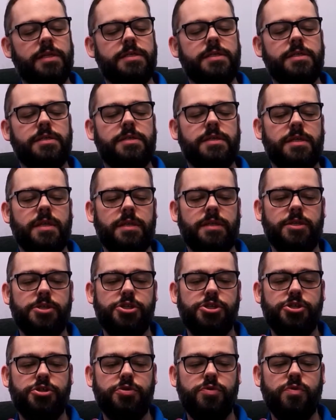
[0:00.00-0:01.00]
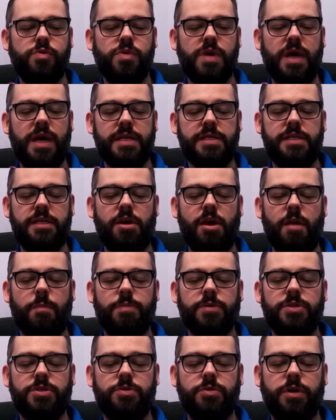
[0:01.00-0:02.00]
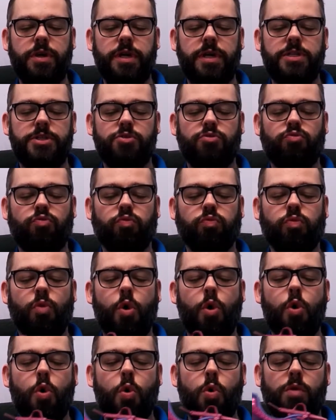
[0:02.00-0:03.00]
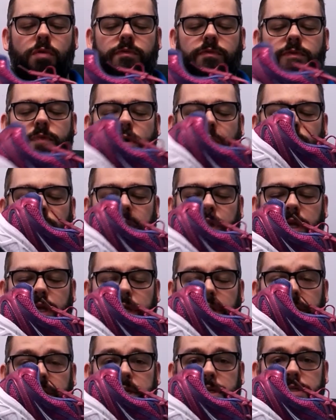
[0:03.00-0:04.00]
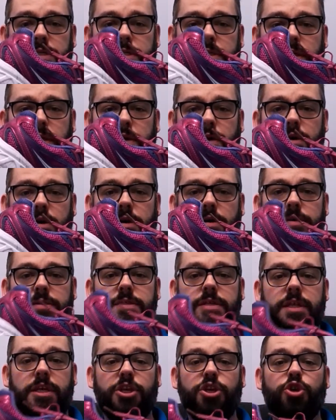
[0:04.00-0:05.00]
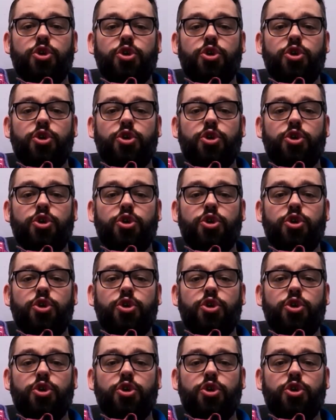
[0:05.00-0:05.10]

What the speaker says: this so that the shoe has the opportunity to roll forward like this, so that